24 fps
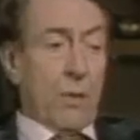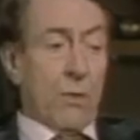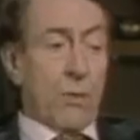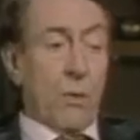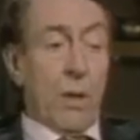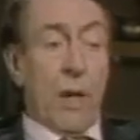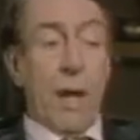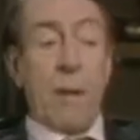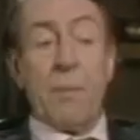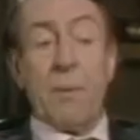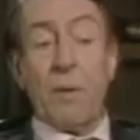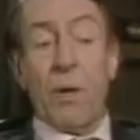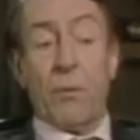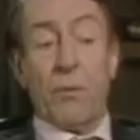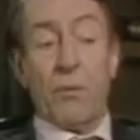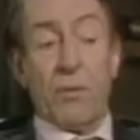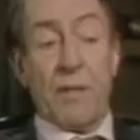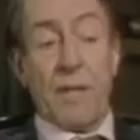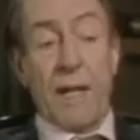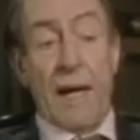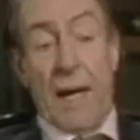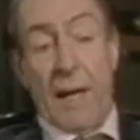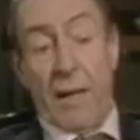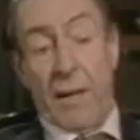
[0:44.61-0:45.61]
So I went off
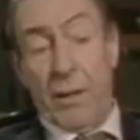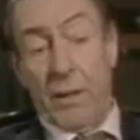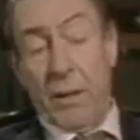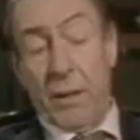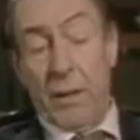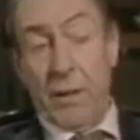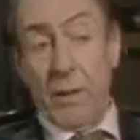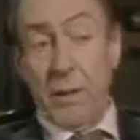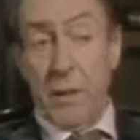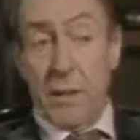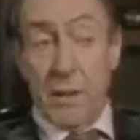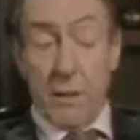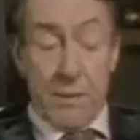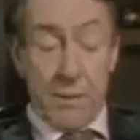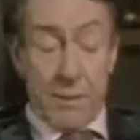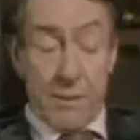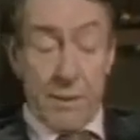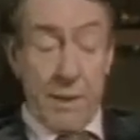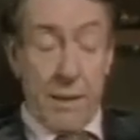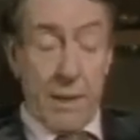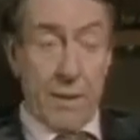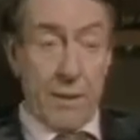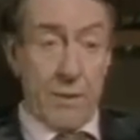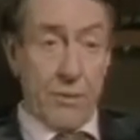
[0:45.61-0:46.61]
to Canada, and he
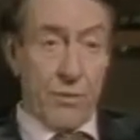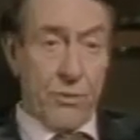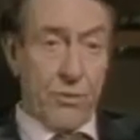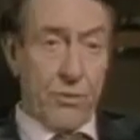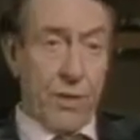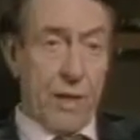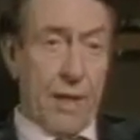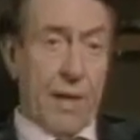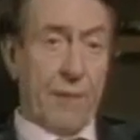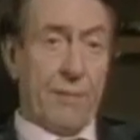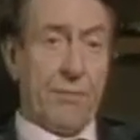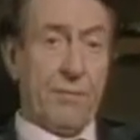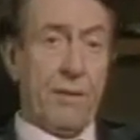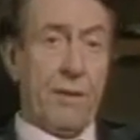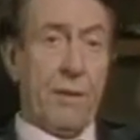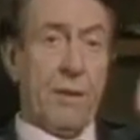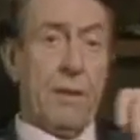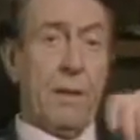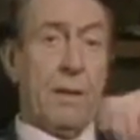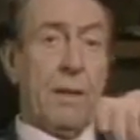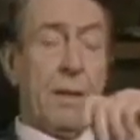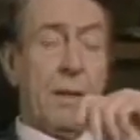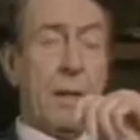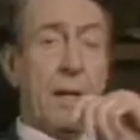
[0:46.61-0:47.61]
stayed in
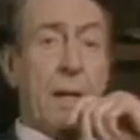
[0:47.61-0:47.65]
Stratford.